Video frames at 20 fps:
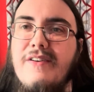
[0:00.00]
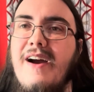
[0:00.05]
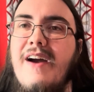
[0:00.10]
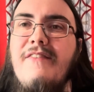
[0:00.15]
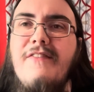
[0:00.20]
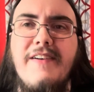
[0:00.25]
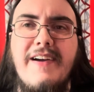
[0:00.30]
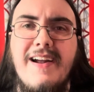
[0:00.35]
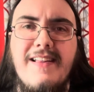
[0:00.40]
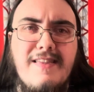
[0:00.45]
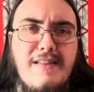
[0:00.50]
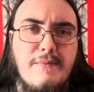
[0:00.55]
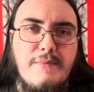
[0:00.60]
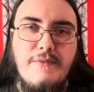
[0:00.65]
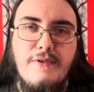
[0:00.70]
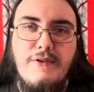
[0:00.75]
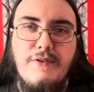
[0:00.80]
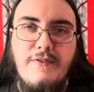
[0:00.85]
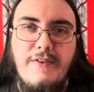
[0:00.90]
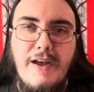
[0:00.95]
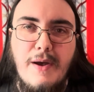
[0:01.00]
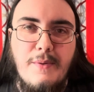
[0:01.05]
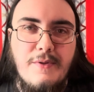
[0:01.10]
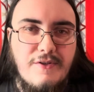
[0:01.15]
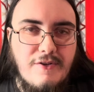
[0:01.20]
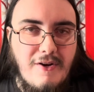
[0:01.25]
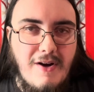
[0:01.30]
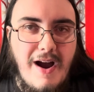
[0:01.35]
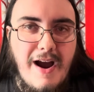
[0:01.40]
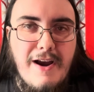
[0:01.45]
I forget the movie I was
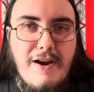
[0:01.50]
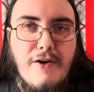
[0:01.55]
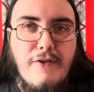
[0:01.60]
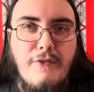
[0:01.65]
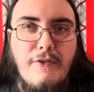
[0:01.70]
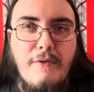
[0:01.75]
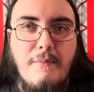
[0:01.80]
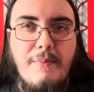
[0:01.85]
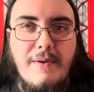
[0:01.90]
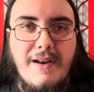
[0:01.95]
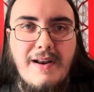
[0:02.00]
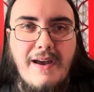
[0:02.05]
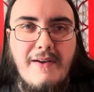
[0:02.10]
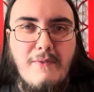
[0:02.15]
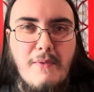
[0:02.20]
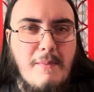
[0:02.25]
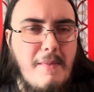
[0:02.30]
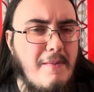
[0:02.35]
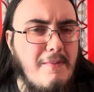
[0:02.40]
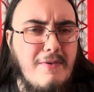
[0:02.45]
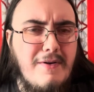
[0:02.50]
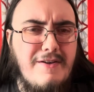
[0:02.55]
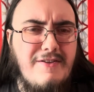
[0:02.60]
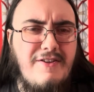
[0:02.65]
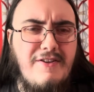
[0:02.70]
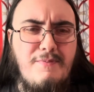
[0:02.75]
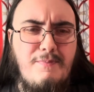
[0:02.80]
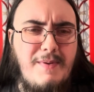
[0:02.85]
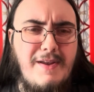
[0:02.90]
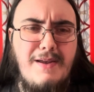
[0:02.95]
crying over, but I remember it
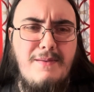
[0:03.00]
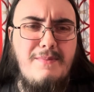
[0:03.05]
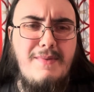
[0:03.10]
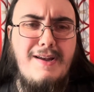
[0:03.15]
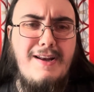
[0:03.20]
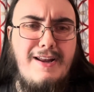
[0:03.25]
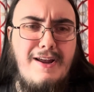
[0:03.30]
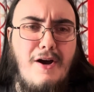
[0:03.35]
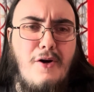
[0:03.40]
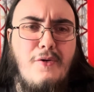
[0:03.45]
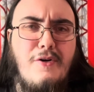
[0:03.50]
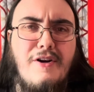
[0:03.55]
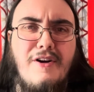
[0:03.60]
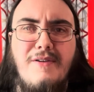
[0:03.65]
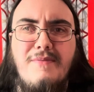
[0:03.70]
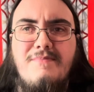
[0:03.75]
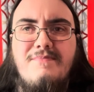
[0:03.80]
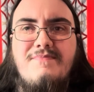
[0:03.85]
just being mediocre.